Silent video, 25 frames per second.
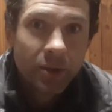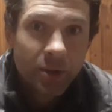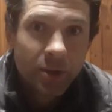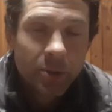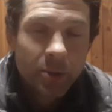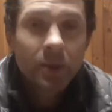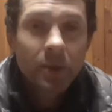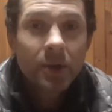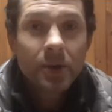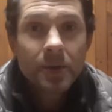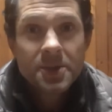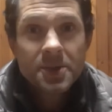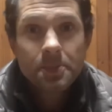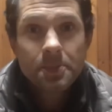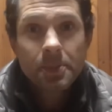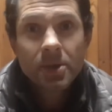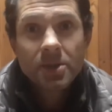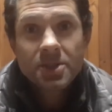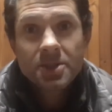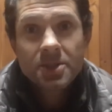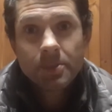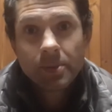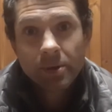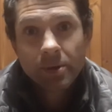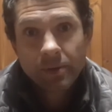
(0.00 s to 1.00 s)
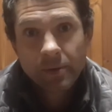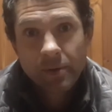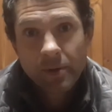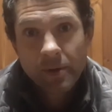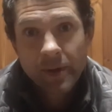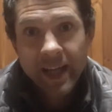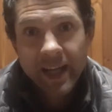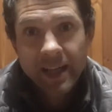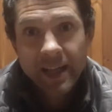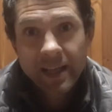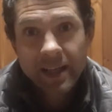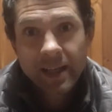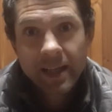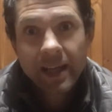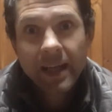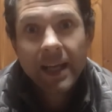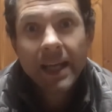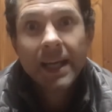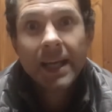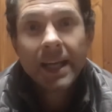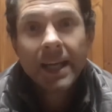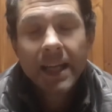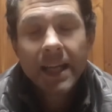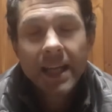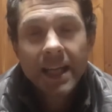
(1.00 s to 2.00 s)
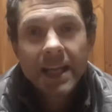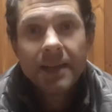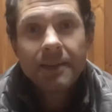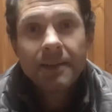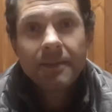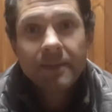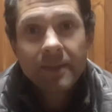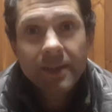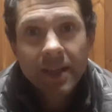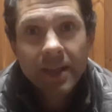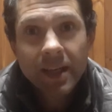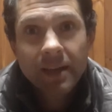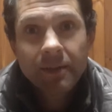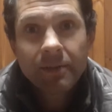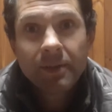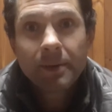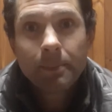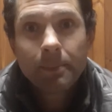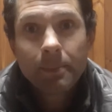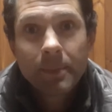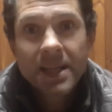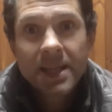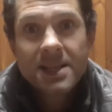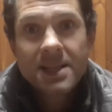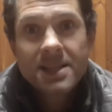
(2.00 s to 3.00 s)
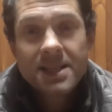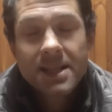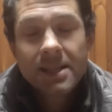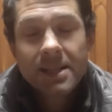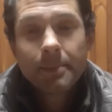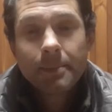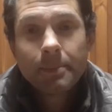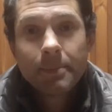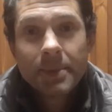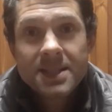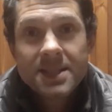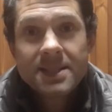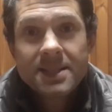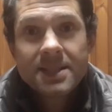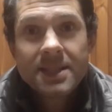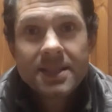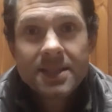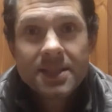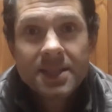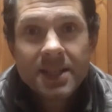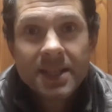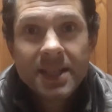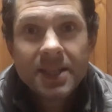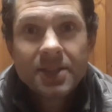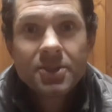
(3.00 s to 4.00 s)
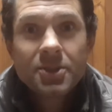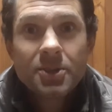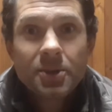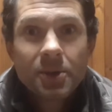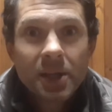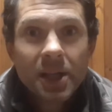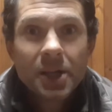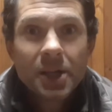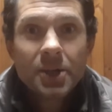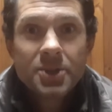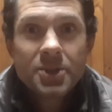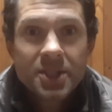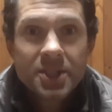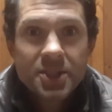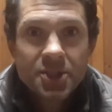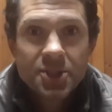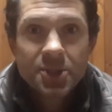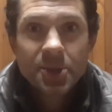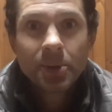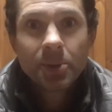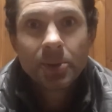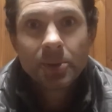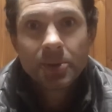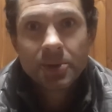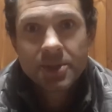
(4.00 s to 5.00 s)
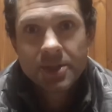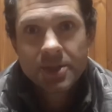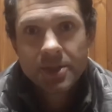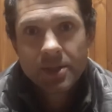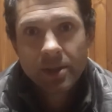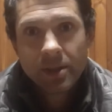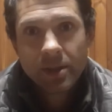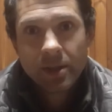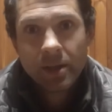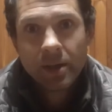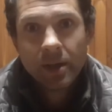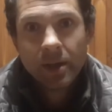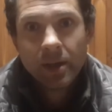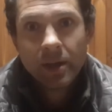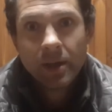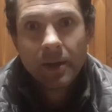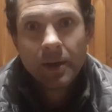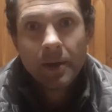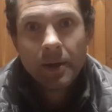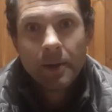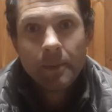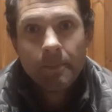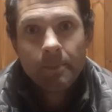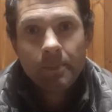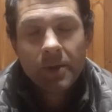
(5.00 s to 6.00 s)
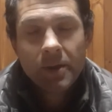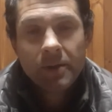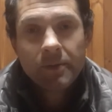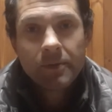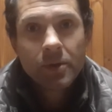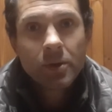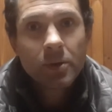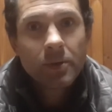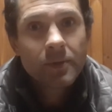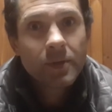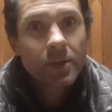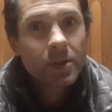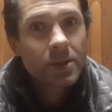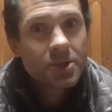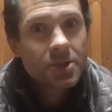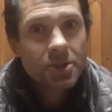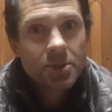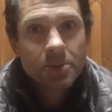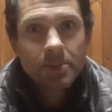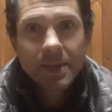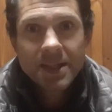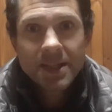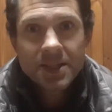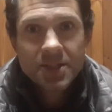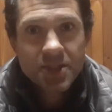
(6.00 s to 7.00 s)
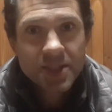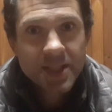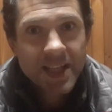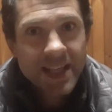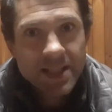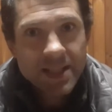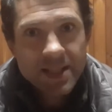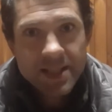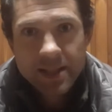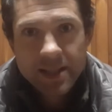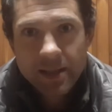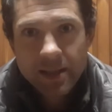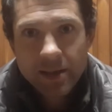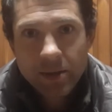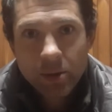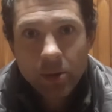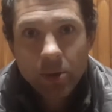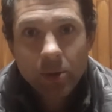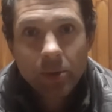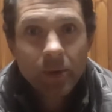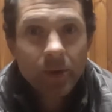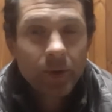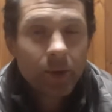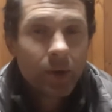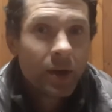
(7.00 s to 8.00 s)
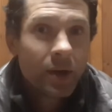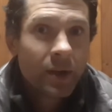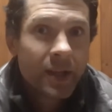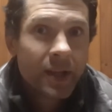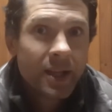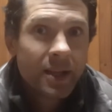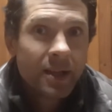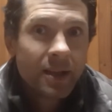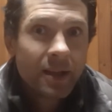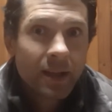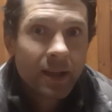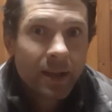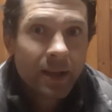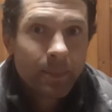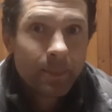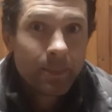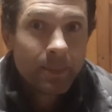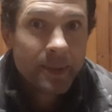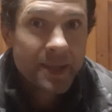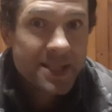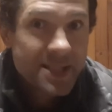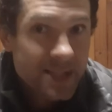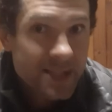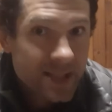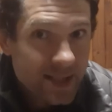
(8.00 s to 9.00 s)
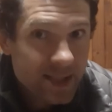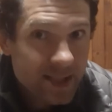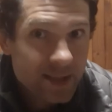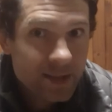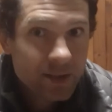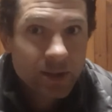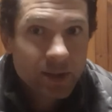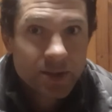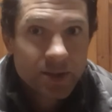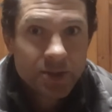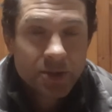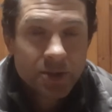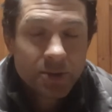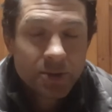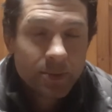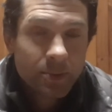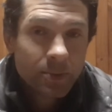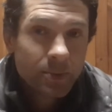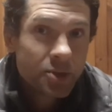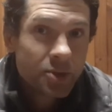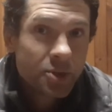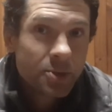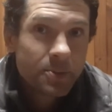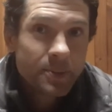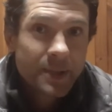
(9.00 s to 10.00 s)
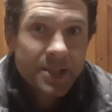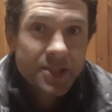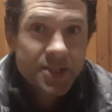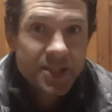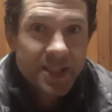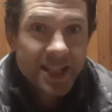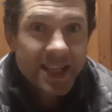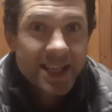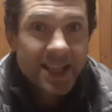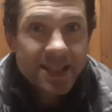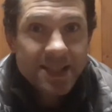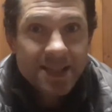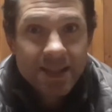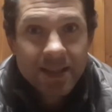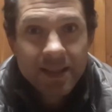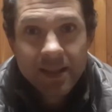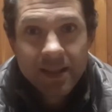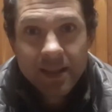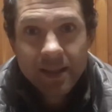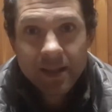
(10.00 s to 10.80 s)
you are responsible for that. Even if it means that the business needs to close its doors. If you got too much debt, or rather the business got too much debt,